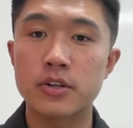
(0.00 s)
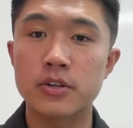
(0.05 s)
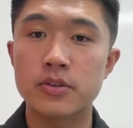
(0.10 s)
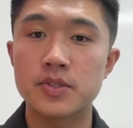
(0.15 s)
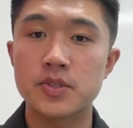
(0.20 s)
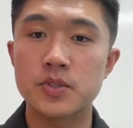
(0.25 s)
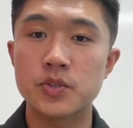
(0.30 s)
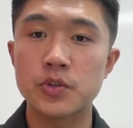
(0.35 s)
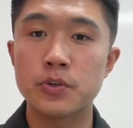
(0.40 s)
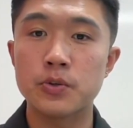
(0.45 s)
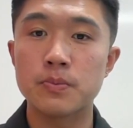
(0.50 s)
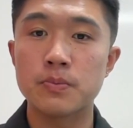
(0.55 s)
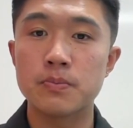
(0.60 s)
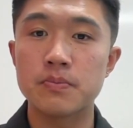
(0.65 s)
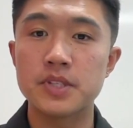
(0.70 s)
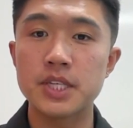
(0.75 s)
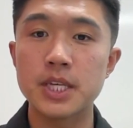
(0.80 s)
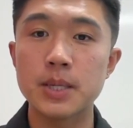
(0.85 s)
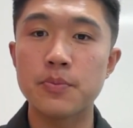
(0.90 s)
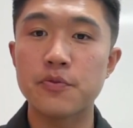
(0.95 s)
Zoom
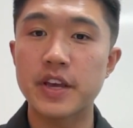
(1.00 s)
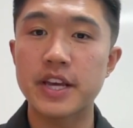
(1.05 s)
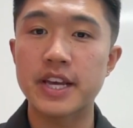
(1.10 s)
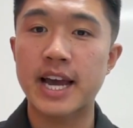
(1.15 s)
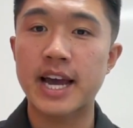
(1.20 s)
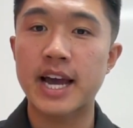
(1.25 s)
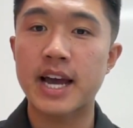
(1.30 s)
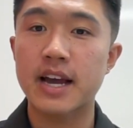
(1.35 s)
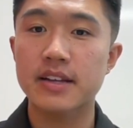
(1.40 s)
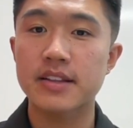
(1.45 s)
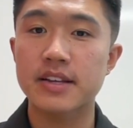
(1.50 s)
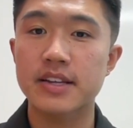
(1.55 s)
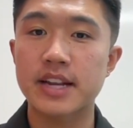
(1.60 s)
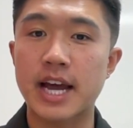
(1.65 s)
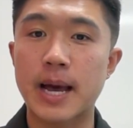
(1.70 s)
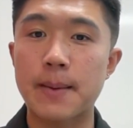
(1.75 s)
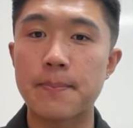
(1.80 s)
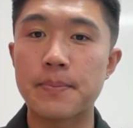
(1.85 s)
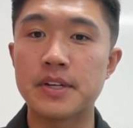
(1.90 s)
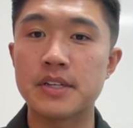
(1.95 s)
deepfake hack that
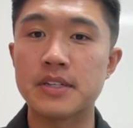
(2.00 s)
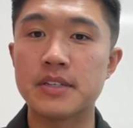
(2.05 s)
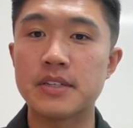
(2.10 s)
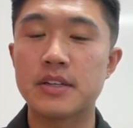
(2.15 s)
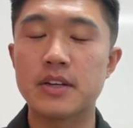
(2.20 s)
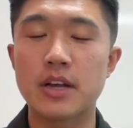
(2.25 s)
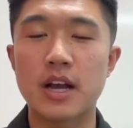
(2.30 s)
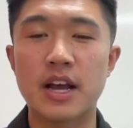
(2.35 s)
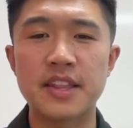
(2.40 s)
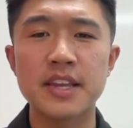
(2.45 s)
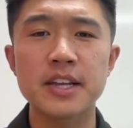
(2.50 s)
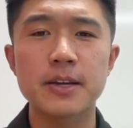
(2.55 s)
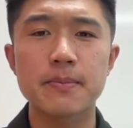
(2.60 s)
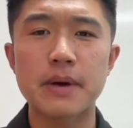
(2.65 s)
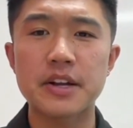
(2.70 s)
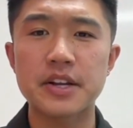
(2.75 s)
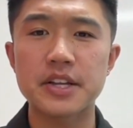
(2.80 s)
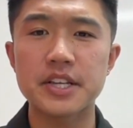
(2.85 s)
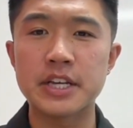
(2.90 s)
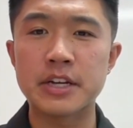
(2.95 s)
happened, I think
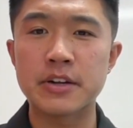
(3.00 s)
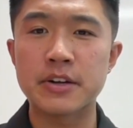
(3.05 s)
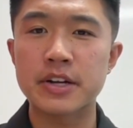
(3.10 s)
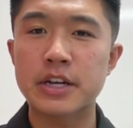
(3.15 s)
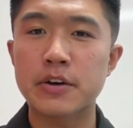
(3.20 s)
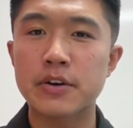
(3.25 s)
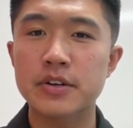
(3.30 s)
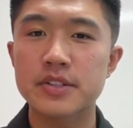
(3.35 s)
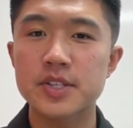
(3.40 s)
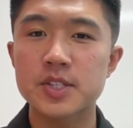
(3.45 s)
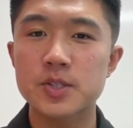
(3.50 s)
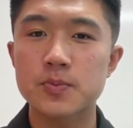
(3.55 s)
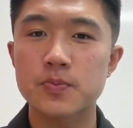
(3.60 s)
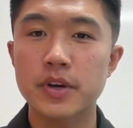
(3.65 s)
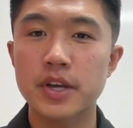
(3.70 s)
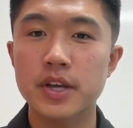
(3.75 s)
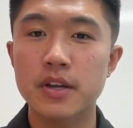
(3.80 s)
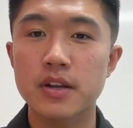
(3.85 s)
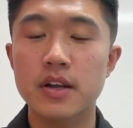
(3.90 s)
about a year ago at this point.